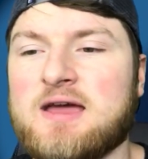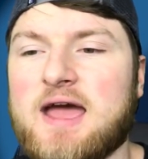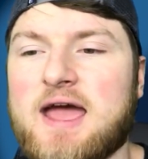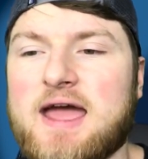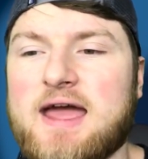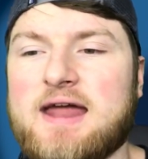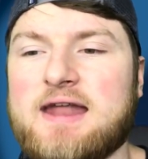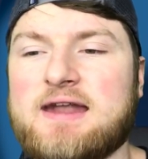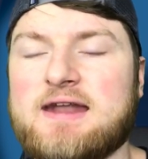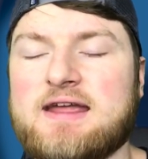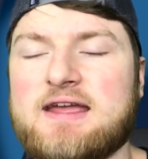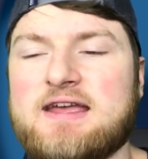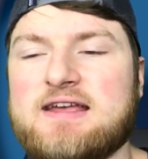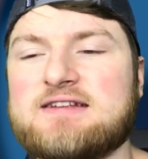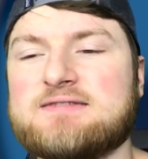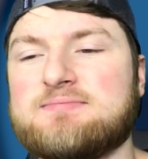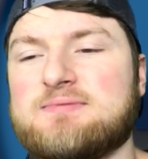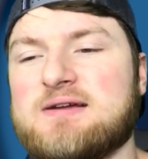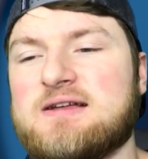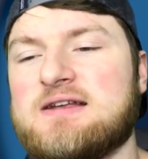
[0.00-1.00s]
And
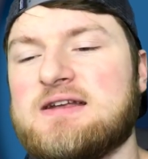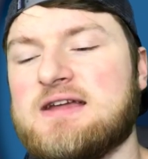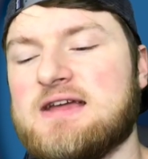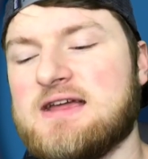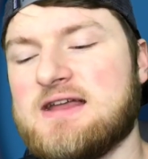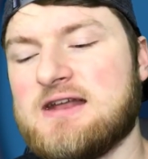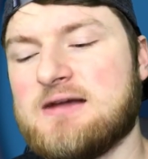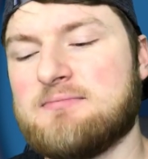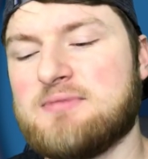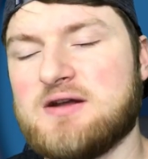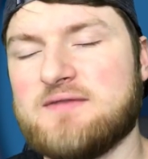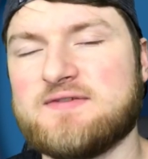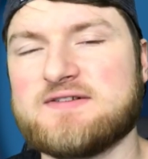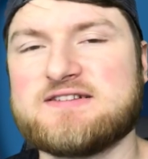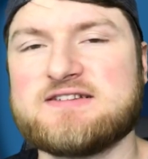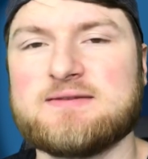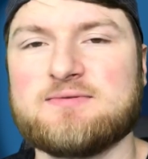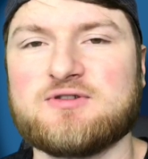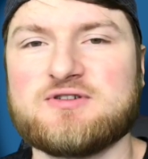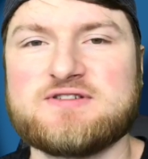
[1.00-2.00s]
he's been in a bit of
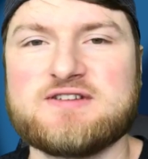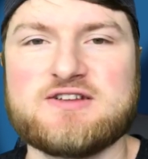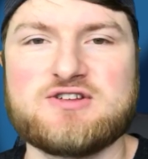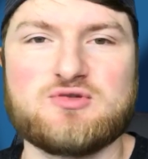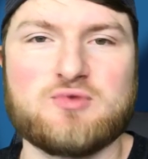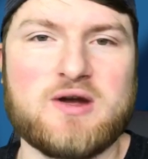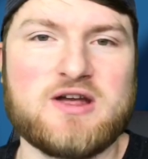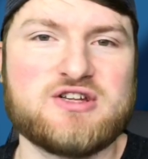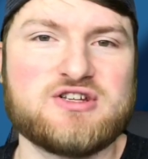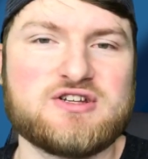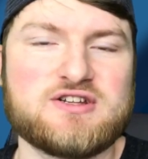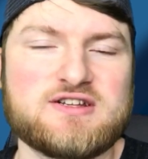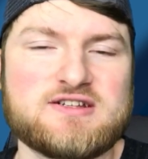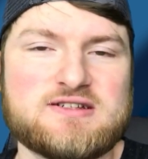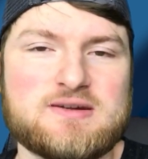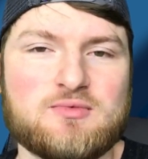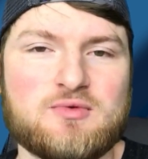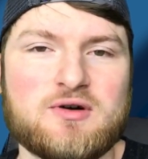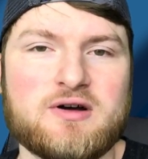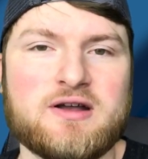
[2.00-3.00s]
a similar situation to
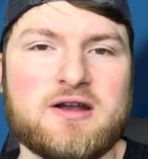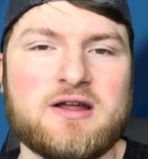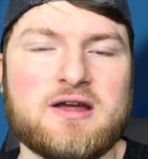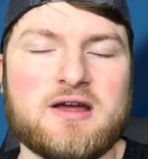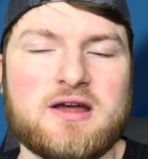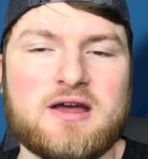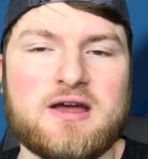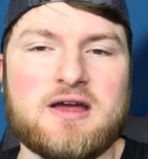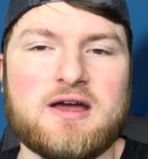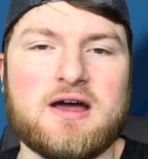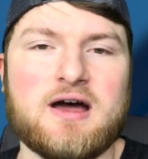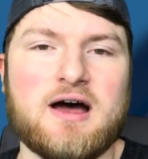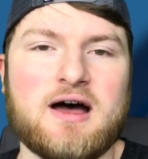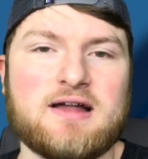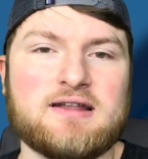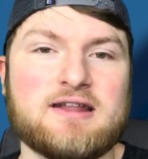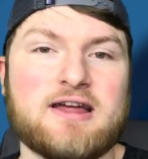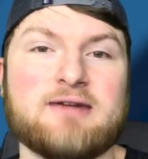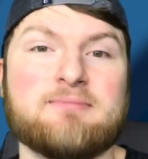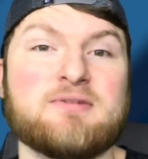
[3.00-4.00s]
someone
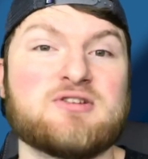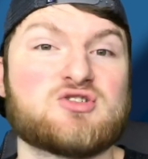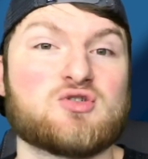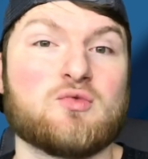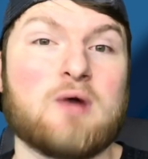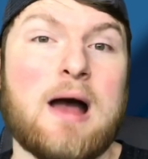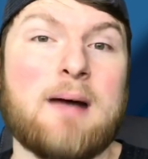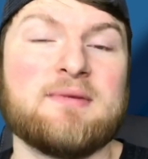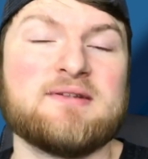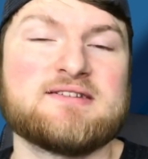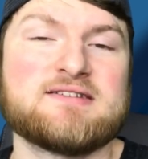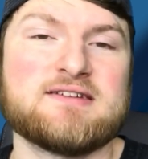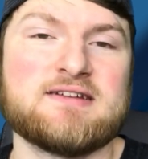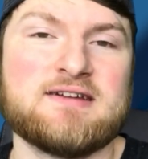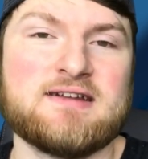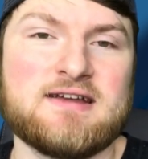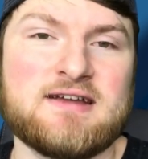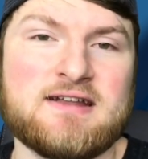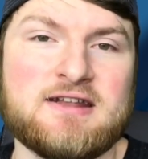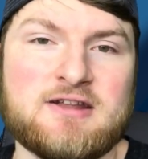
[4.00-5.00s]
like Mitchell
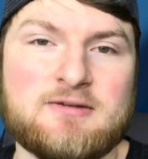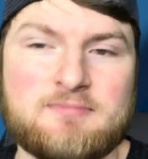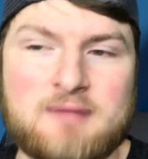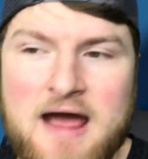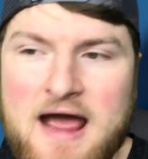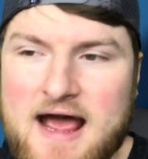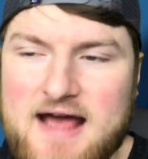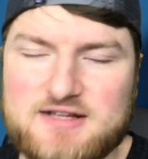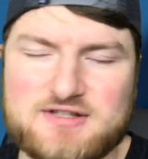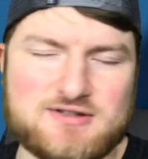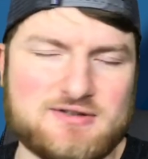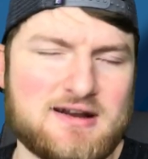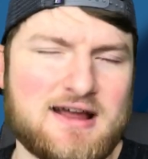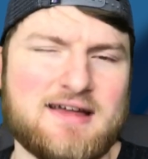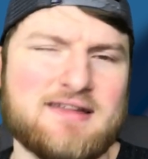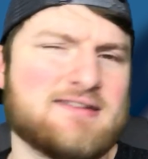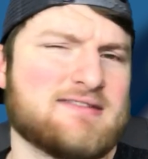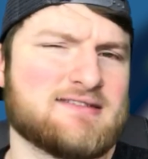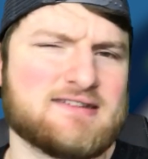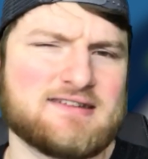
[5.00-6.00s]
Robinson in the past. They're
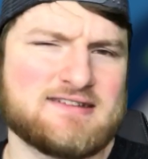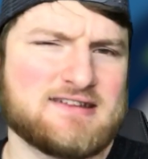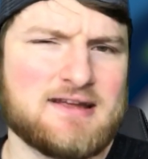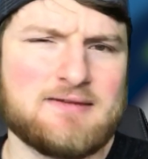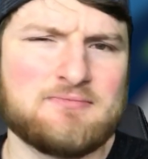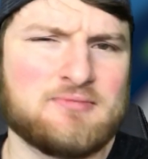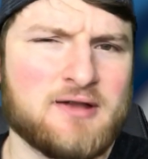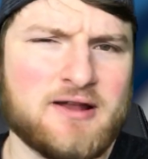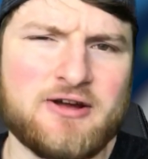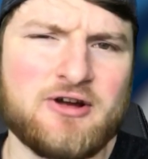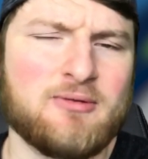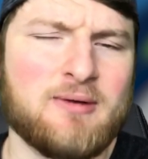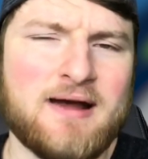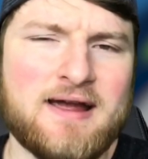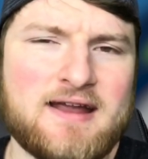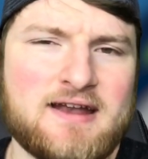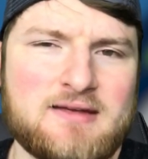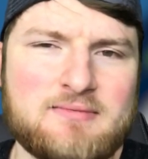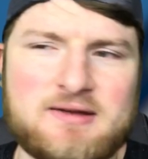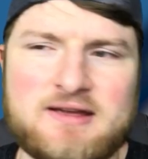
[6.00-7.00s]
not the same player
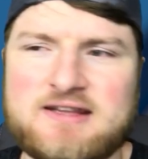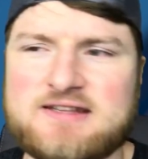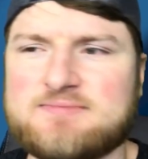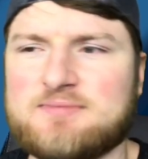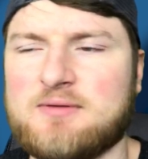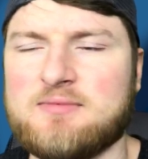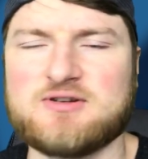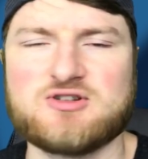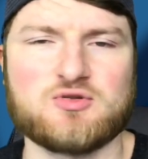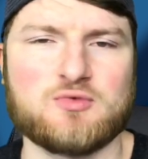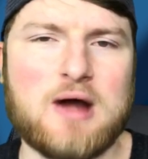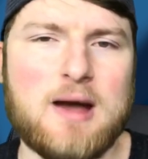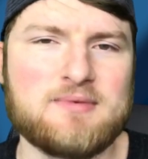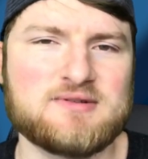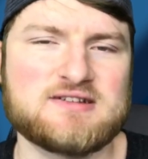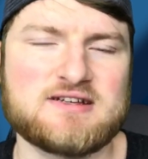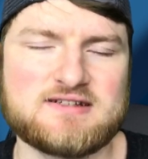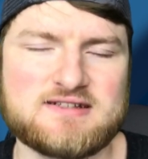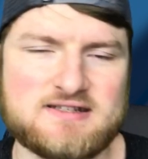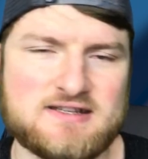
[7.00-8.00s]
by any means, but Mitchell
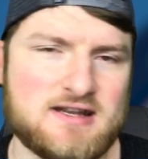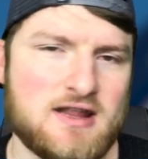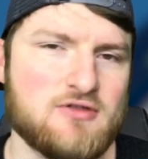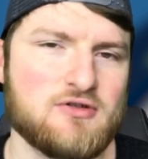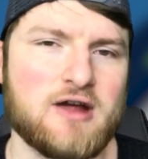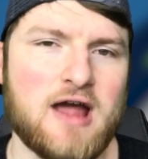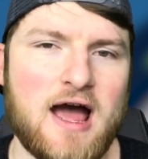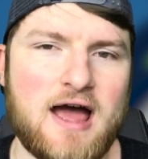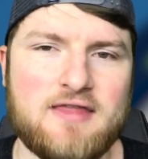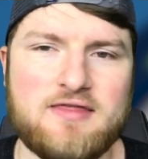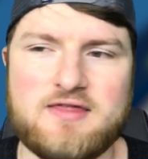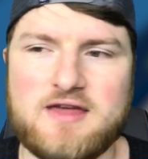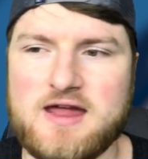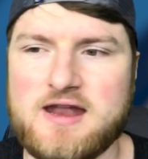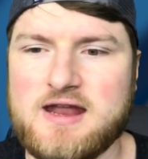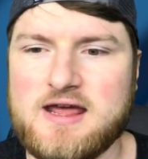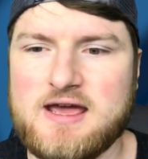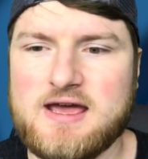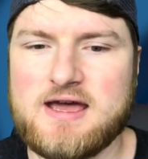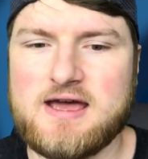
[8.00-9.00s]
Robinson is another guy that